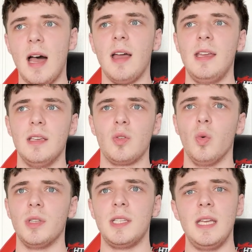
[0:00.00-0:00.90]
AI is
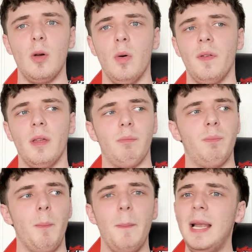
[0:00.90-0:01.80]
going to take over
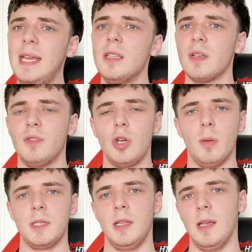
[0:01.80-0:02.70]
millions of
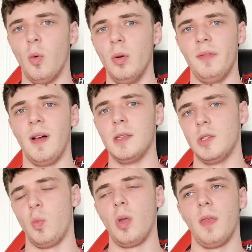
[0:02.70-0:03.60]
jobs, and OnlyFans
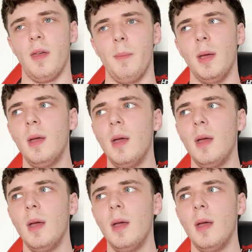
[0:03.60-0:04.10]
is one of them.